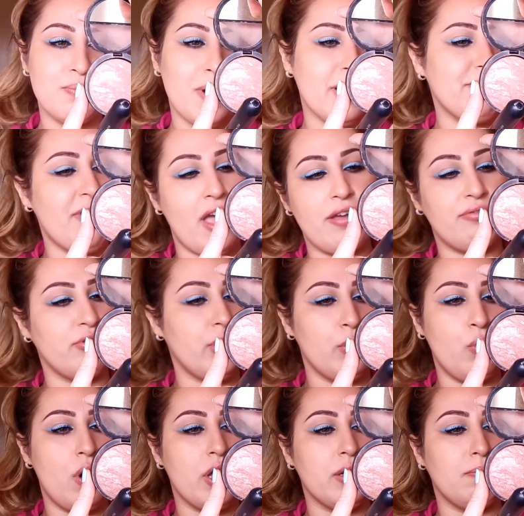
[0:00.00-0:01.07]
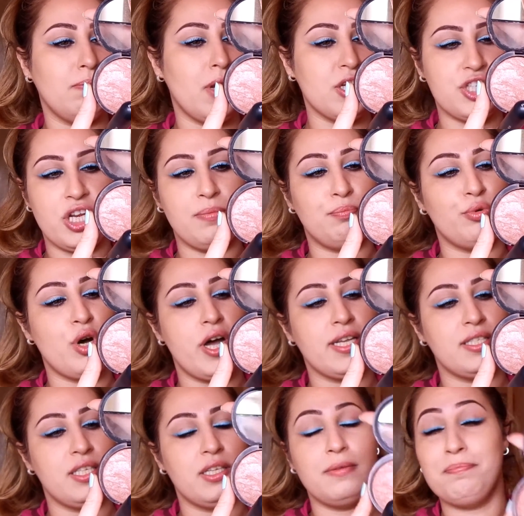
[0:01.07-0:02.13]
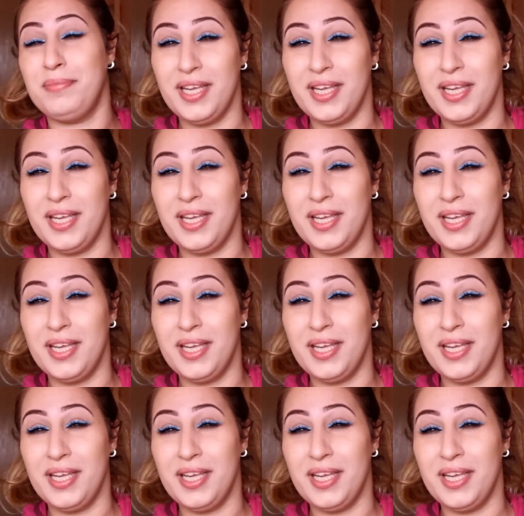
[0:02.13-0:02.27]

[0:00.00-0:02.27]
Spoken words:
My favorite one, Blush and Brighten